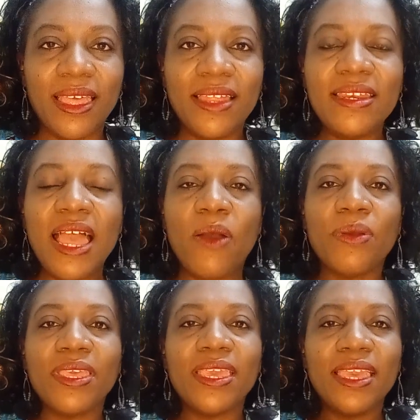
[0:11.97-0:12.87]
Now,
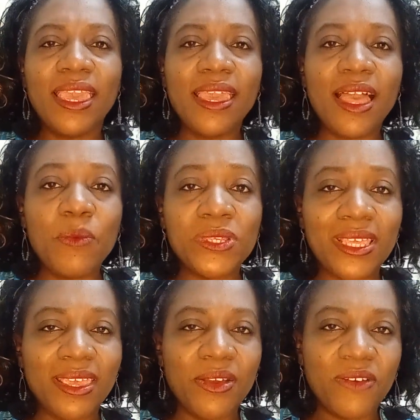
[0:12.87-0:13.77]
King Ahab was
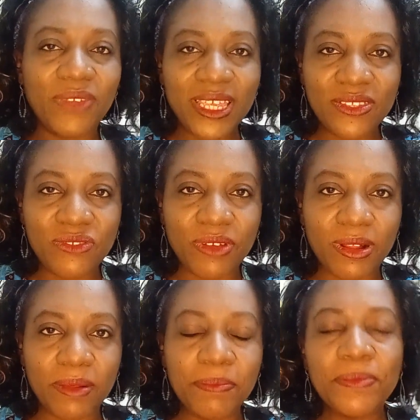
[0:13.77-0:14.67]
king of
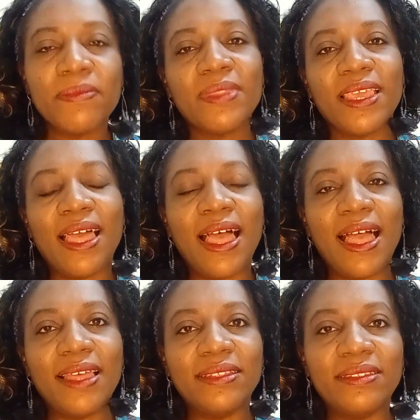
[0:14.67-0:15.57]
Israel,
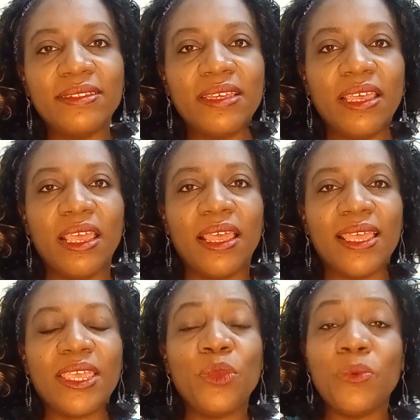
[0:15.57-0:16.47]
and
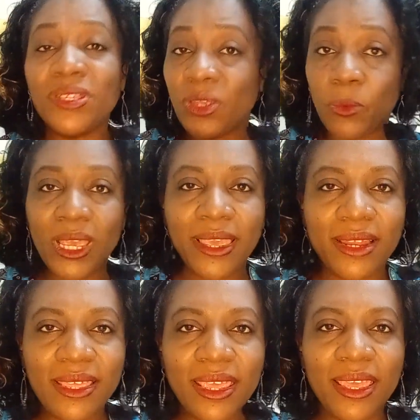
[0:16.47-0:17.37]
he was a
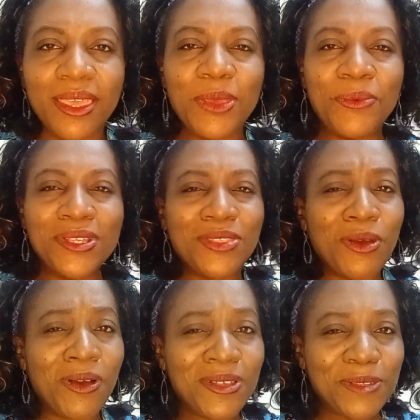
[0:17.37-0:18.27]
wicked king. He was the
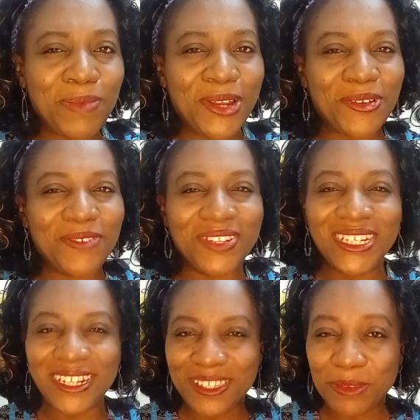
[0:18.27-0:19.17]
husband of
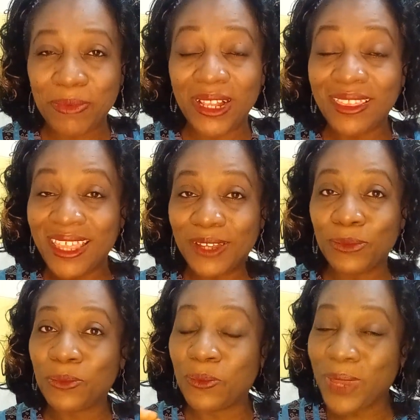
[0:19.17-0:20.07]
Jezebel,
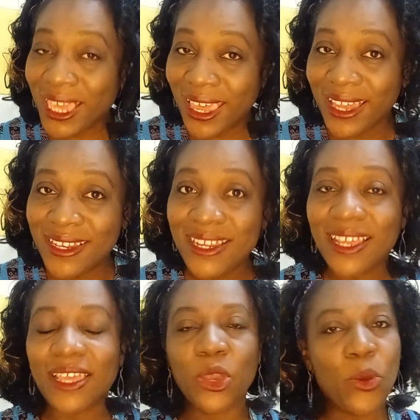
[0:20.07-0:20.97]
that wicked
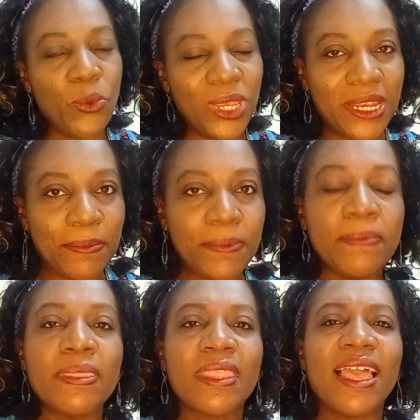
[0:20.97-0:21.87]
queen,
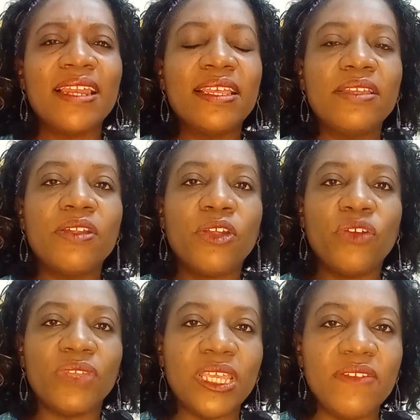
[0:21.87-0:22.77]
and he did a lot
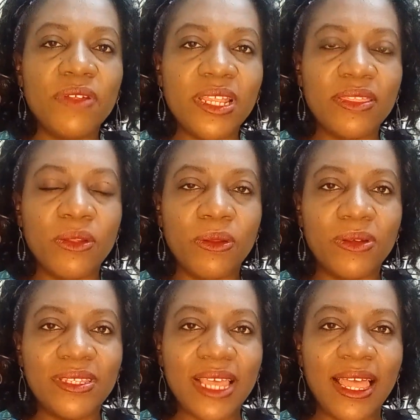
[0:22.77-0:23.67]
of evil in the
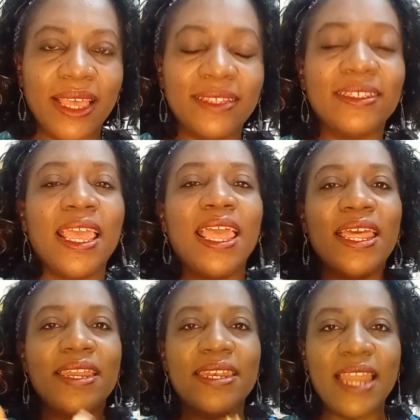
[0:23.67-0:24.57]
Lord's eyes.
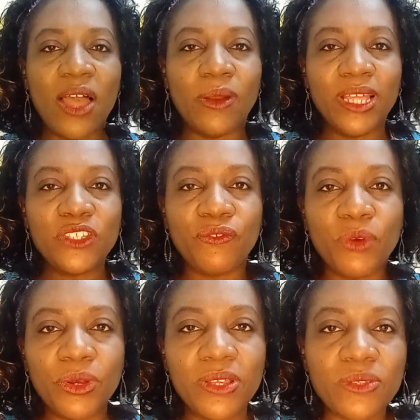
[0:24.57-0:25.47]
Now, let's
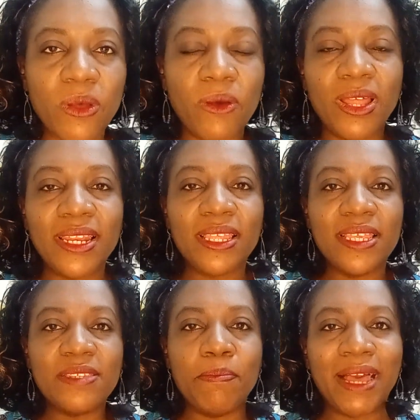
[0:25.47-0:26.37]
focus on
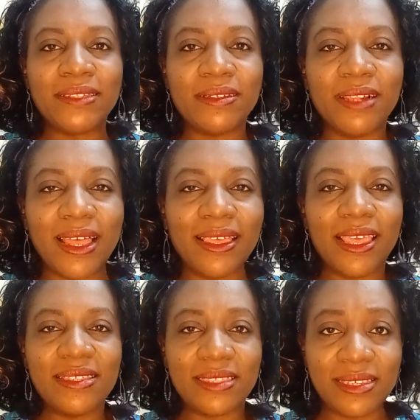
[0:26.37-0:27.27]
his battle
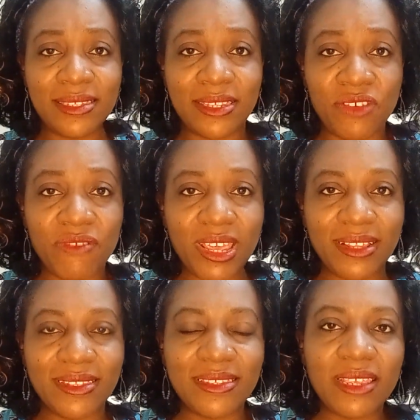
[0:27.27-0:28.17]
against the
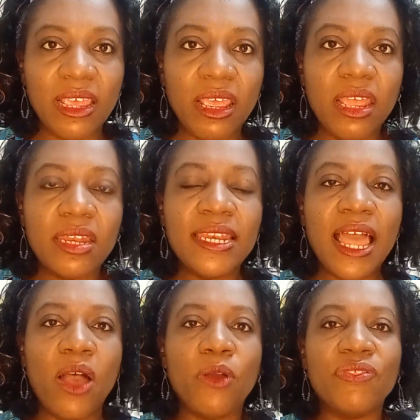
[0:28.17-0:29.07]
Syrians.
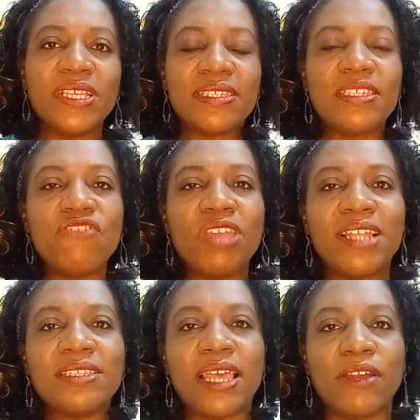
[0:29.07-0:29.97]
Now, the
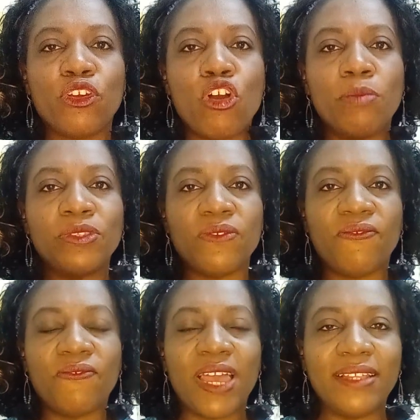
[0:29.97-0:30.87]
Syrians had come to
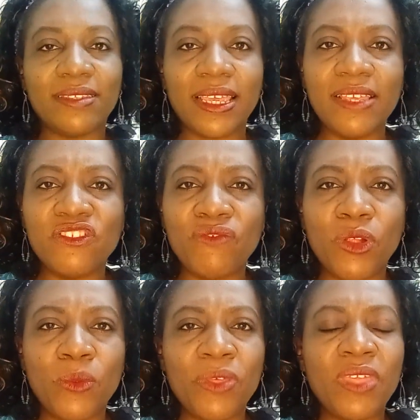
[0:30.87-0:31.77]
fight
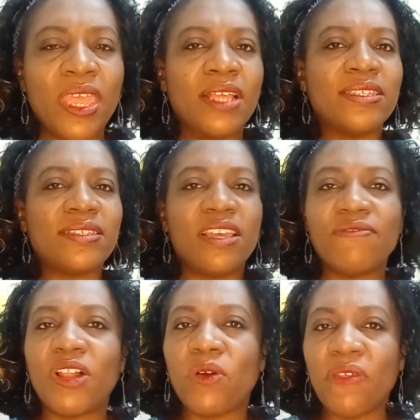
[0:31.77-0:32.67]
Israel with
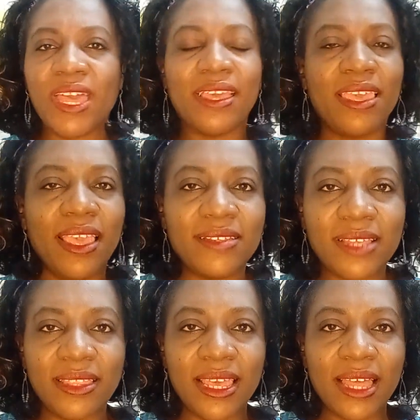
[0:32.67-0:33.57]
several other kings
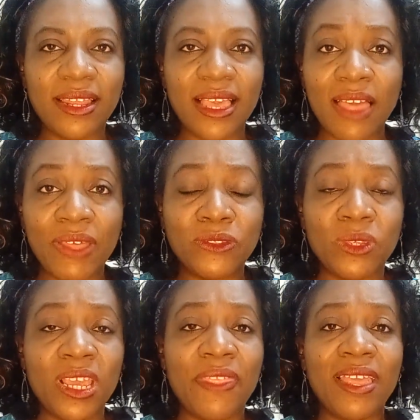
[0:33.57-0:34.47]
that they had gathered
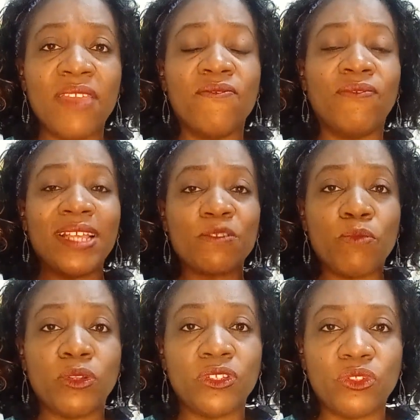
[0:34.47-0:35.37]
together, a vast
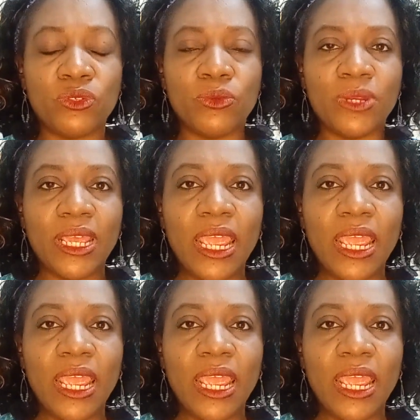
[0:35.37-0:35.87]
multitude.